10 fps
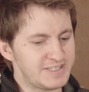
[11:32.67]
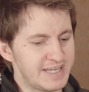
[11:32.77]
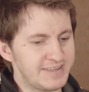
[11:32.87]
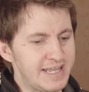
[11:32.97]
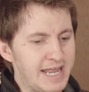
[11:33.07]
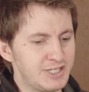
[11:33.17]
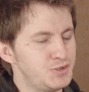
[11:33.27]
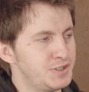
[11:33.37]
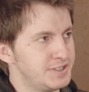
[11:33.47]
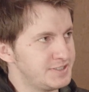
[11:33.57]
set that
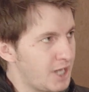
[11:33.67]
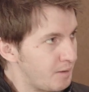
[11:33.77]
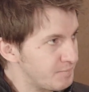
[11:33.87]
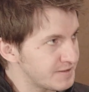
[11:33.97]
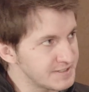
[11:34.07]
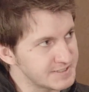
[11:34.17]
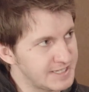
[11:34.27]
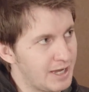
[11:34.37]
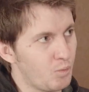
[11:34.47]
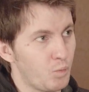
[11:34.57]
attitude at the top, that this is
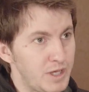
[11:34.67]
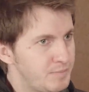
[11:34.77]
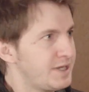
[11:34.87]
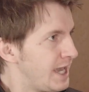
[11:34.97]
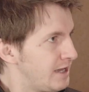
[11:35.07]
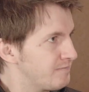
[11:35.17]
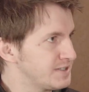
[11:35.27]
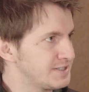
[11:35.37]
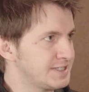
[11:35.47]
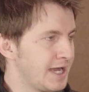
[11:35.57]
how we behave and
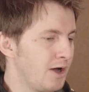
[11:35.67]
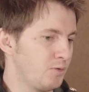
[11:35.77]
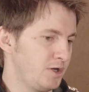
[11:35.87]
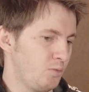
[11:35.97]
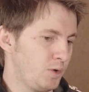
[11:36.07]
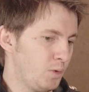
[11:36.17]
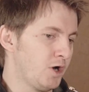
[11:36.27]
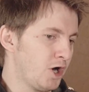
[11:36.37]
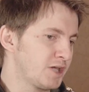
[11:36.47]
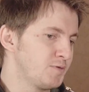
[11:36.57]
this is how we
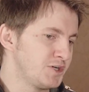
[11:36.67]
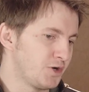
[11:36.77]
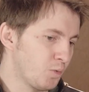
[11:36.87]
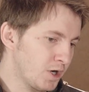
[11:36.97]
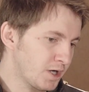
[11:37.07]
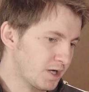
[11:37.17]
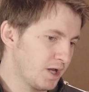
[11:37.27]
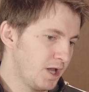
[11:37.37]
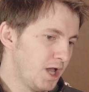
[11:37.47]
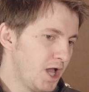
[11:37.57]
want our community to work,
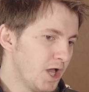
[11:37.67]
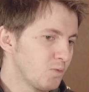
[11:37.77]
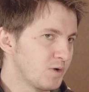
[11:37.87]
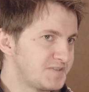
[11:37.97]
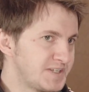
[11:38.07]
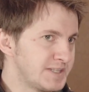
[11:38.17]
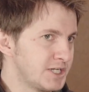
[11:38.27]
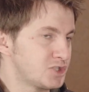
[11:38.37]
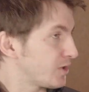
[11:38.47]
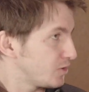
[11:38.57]
we've seen that
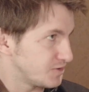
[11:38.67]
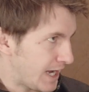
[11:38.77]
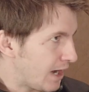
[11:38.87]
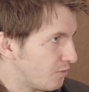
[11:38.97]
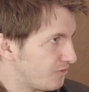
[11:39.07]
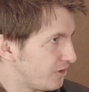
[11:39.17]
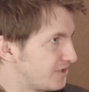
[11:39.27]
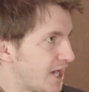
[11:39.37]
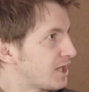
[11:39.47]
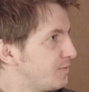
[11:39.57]
it trickles down to the
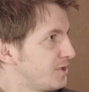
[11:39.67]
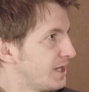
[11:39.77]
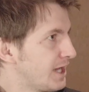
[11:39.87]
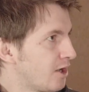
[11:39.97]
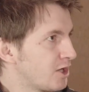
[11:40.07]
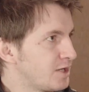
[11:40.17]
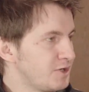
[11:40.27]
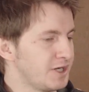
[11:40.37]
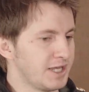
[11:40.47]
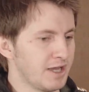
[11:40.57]
entire community, and our
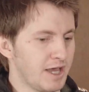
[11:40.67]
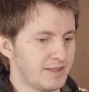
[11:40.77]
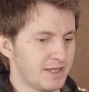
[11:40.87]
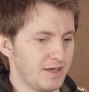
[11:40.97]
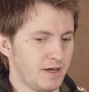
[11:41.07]
community, I think,